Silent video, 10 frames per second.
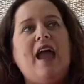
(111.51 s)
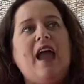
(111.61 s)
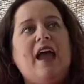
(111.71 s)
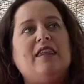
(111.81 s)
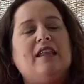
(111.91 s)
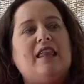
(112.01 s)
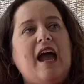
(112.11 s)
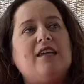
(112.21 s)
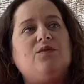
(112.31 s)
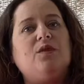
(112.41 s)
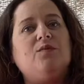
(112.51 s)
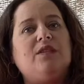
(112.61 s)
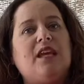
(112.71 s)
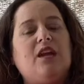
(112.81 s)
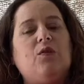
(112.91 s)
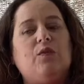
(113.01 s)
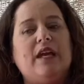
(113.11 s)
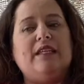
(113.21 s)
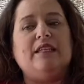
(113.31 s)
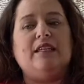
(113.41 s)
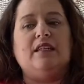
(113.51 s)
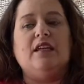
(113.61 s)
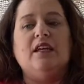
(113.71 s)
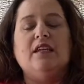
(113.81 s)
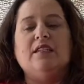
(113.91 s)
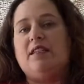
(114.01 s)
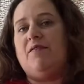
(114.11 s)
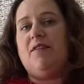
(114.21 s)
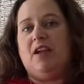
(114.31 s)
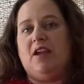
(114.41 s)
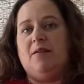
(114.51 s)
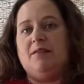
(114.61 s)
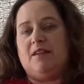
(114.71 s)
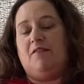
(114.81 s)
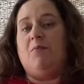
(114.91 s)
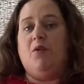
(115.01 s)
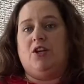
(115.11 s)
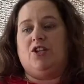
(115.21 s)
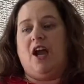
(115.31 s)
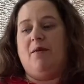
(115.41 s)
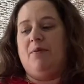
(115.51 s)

and the last one was like a raisin stuffing stuffed pork chop.